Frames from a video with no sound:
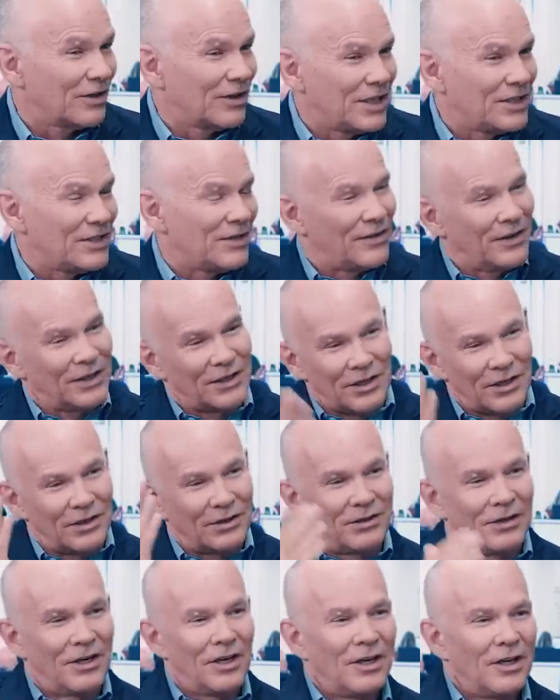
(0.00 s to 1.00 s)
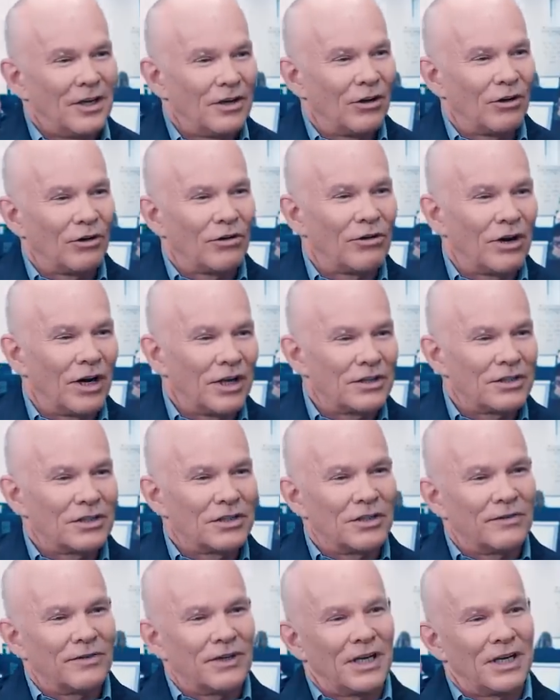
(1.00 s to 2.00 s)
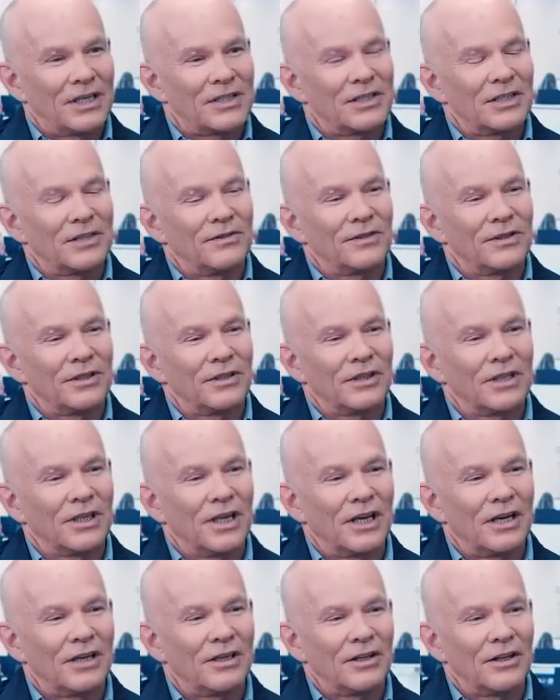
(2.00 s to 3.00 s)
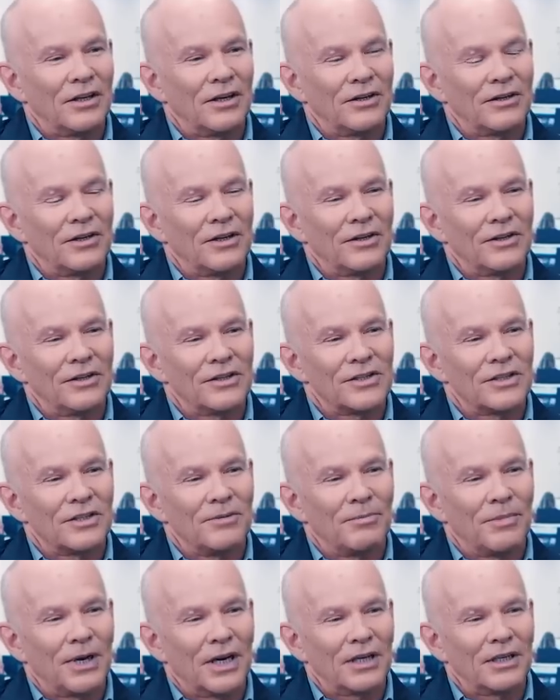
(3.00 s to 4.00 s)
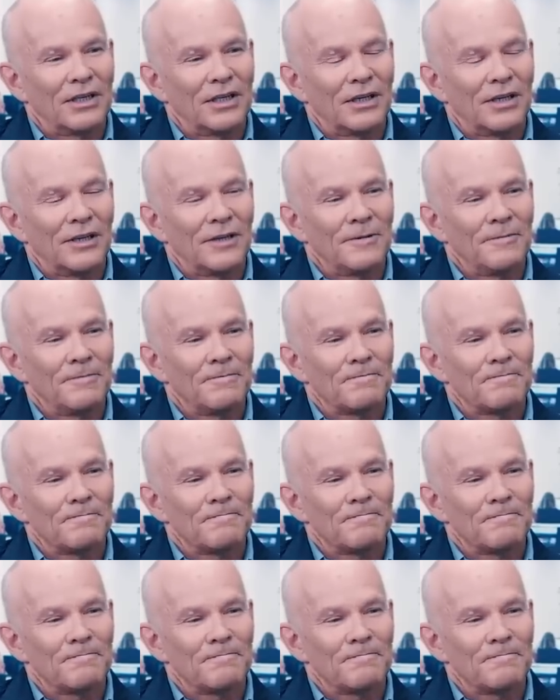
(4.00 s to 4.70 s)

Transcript: is not an easy thing to do. Mm-hmm. All credits to Giovinazzi for doing that on the sim back in Italy.